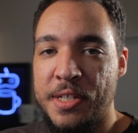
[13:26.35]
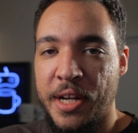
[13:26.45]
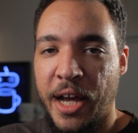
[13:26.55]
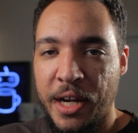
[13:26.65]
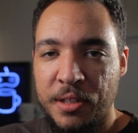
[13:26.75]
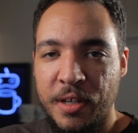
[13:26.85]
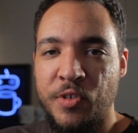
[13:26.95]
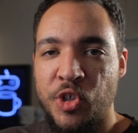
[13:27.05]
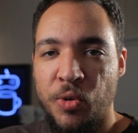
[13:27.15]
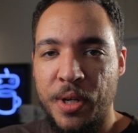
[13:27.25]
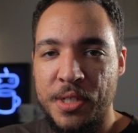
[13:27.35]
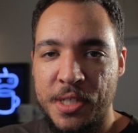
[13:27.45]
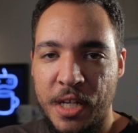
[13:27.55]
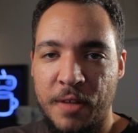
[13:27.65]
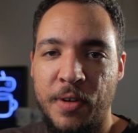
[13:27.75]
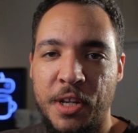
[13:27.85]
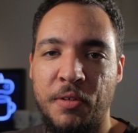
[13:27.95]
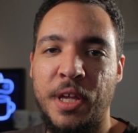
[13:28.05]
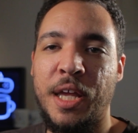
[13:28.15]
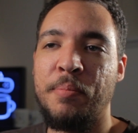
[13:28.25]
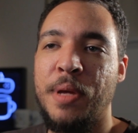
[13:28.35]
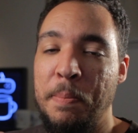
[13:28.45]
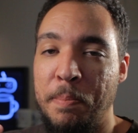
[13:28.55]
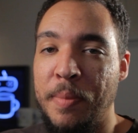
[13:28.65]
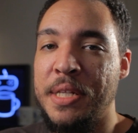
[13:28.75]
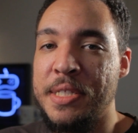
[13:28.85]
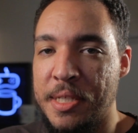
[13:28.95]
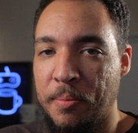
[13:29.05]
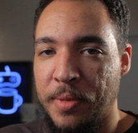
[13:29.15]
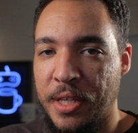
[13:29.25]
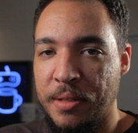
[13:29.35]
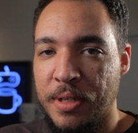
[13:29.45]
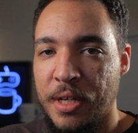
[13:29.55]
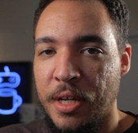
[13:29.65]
denial of choice in a video game means something.